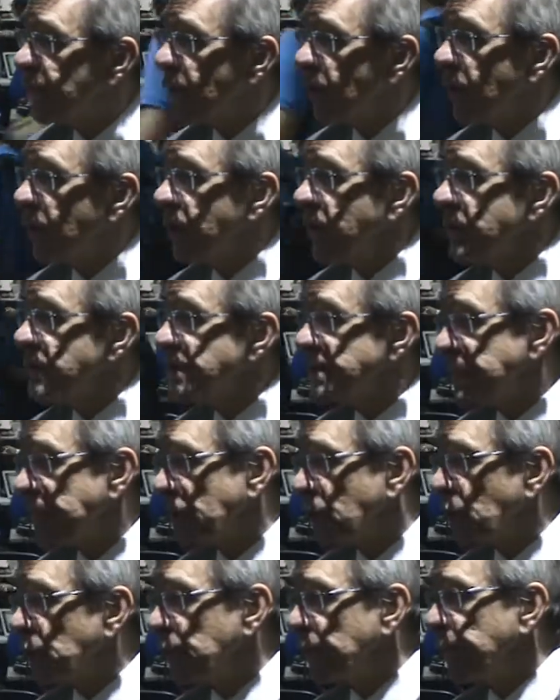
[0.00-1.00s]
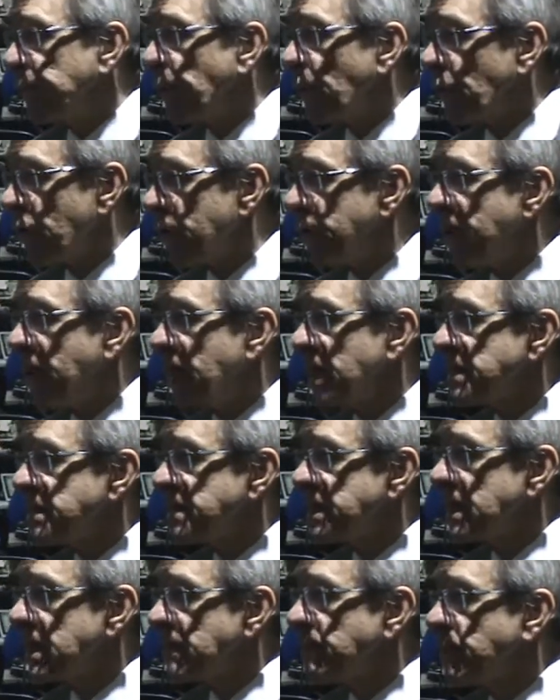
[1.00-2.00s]
for Stakeholder Forum
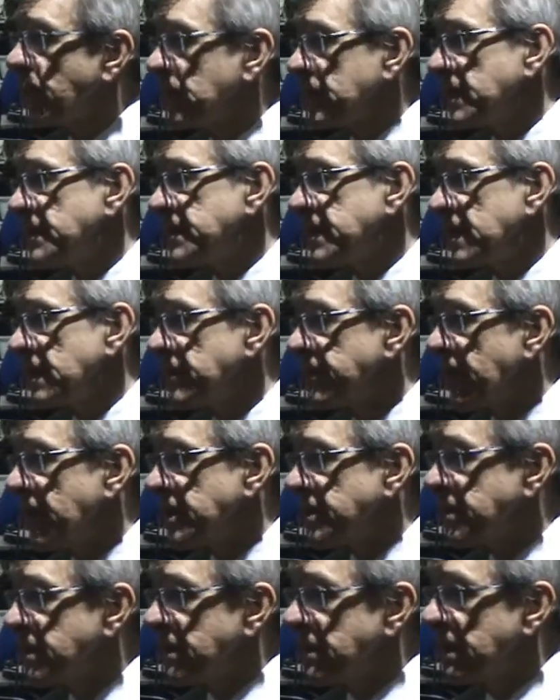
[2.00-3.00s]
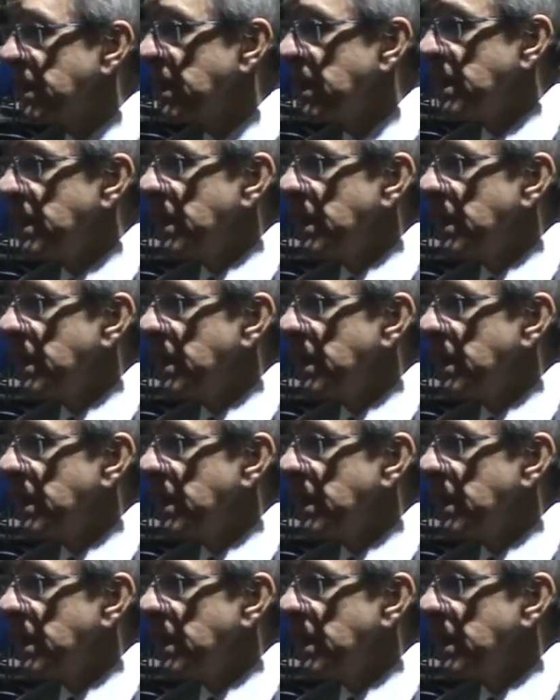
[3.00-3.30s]
as a policy advisor.